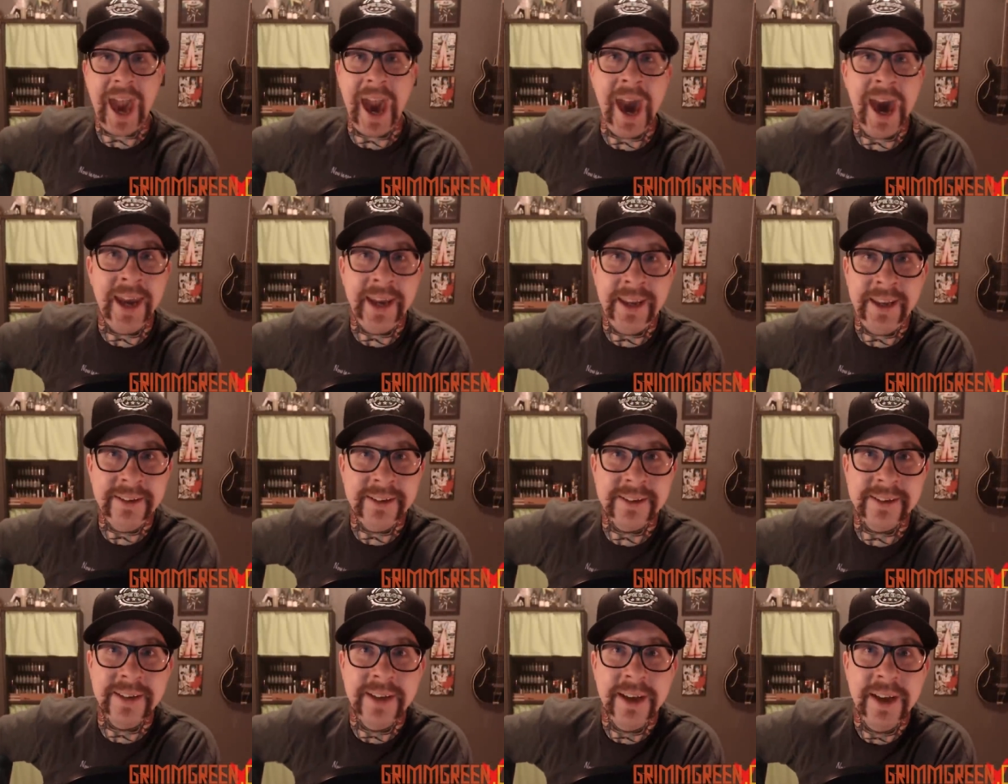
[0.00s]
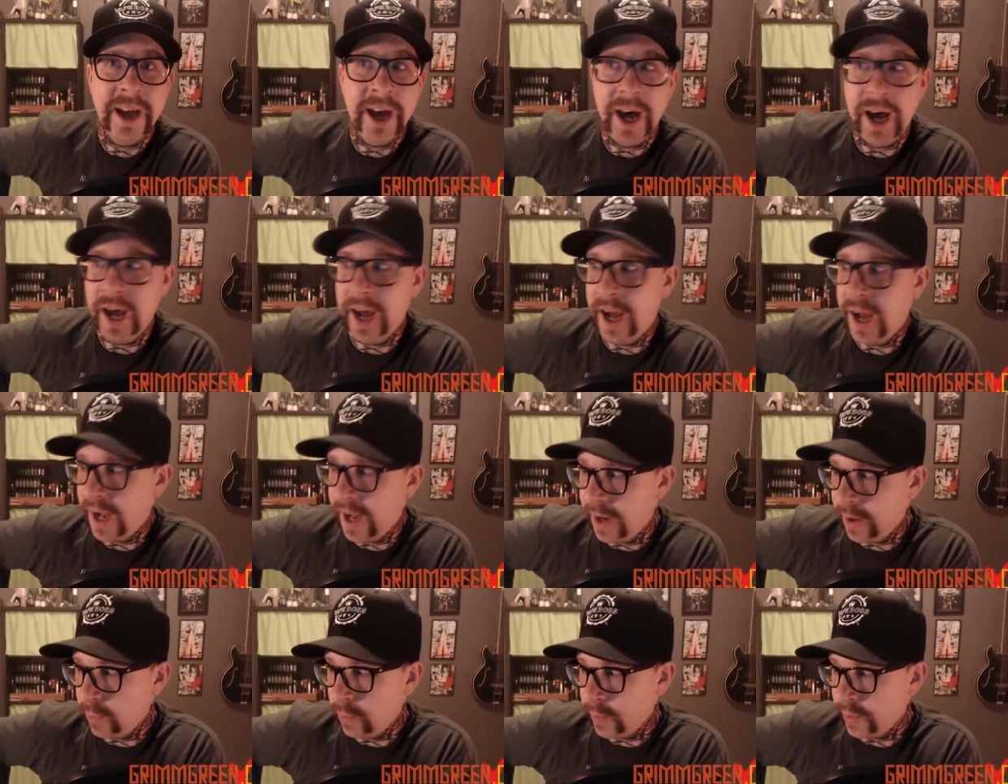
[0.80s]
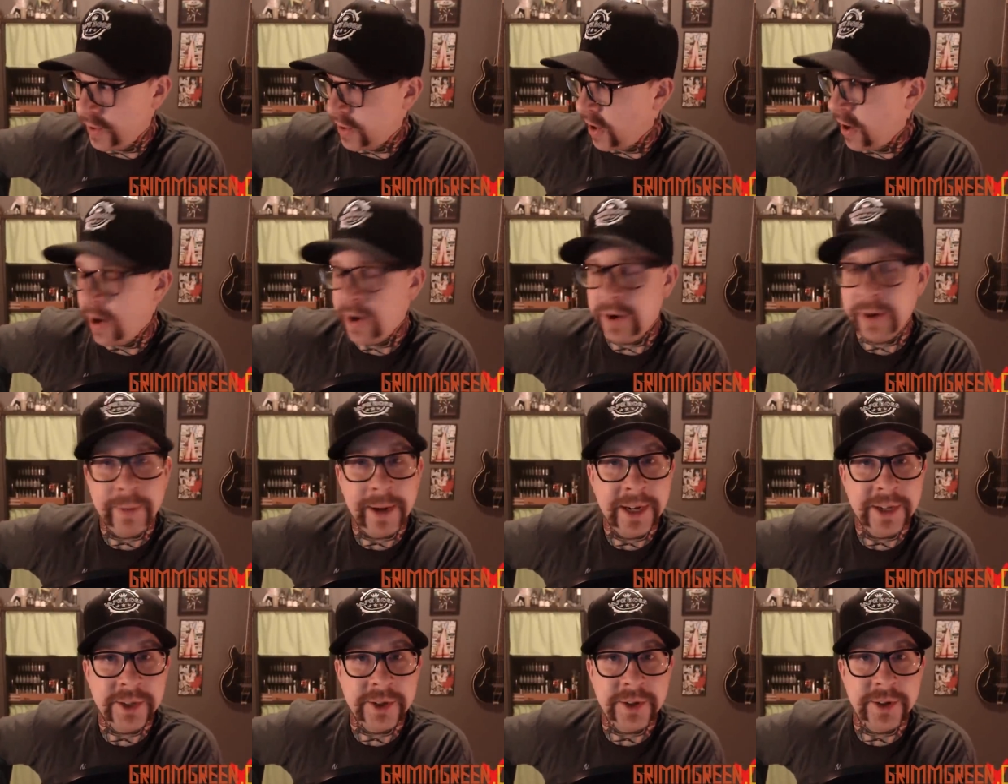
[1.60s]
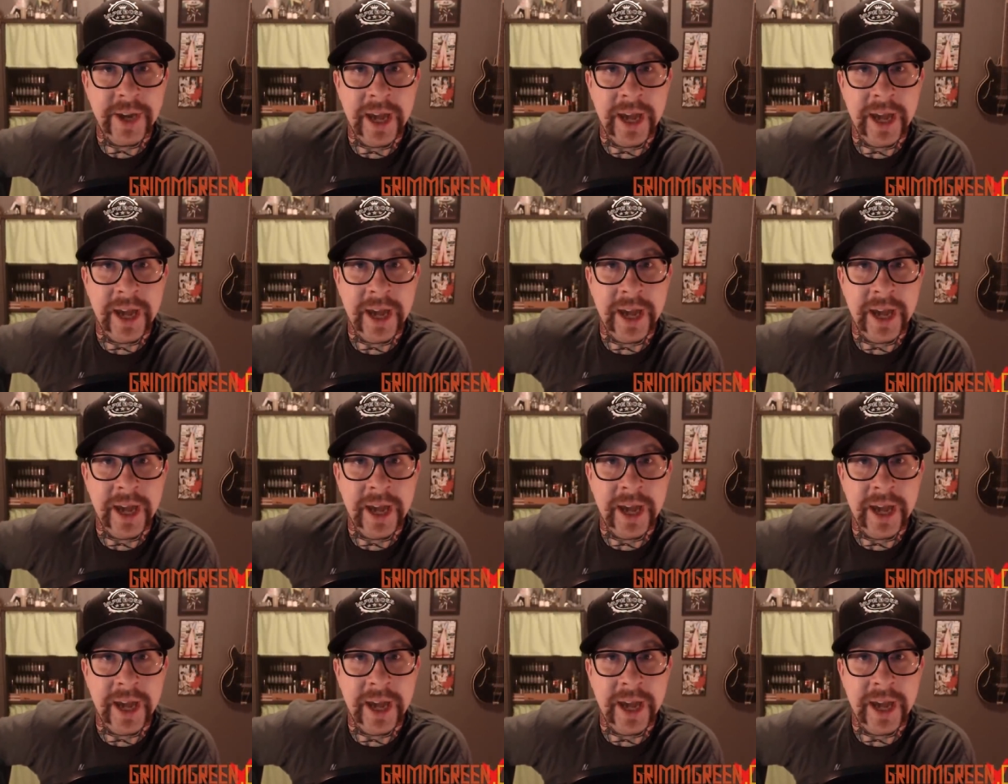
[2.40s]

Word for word: addies. Uh, when the cartomizer